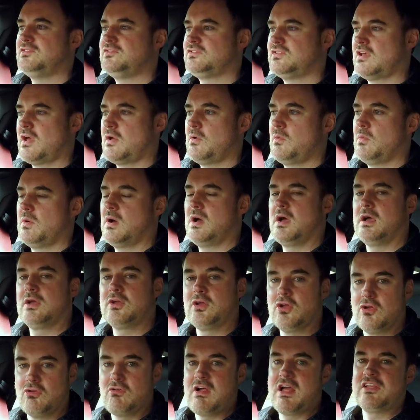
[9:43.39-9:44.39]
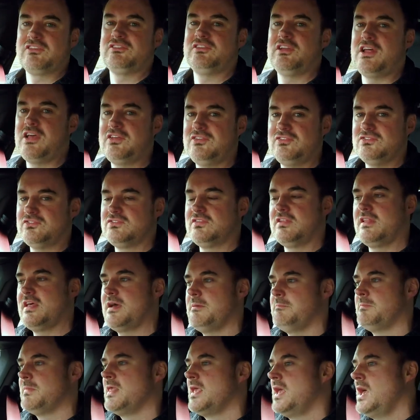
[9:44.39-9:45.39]
So congratulations to
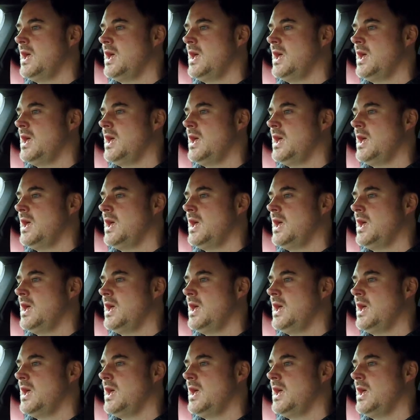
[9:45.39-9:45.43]
them.